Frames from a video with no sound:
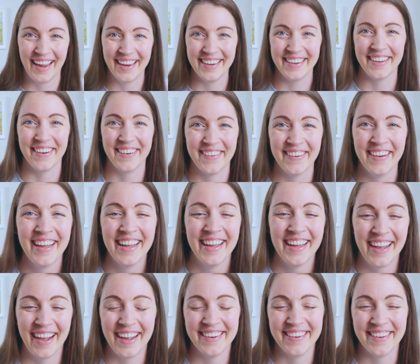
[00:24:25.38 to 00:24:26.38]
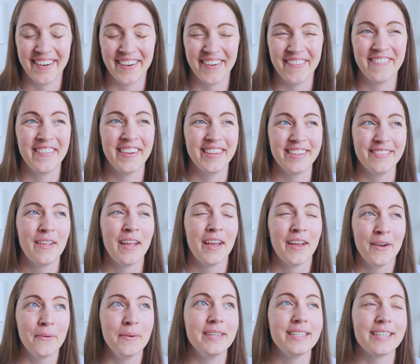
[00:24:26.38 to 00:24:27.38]
I know, I know. We
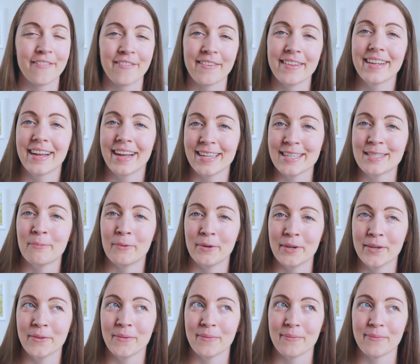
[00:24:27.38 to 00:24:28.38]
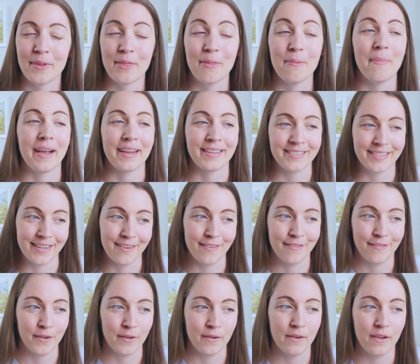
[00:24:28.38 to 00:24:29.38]
definitely got spoiled with Mexican
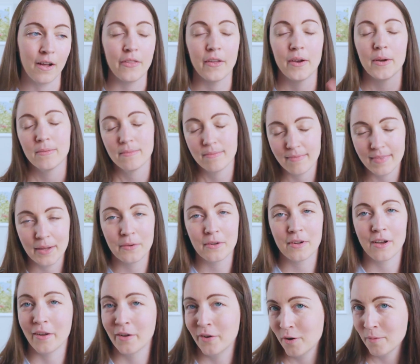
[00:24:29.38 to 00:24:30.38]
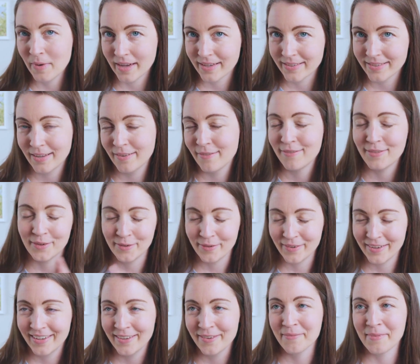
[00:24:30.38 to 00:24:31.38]
food, although they would call it New Mexican food
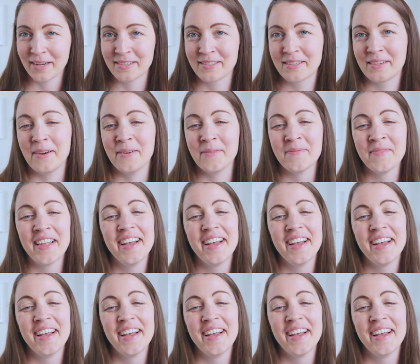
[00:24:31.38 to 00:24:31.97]
in New Mexico.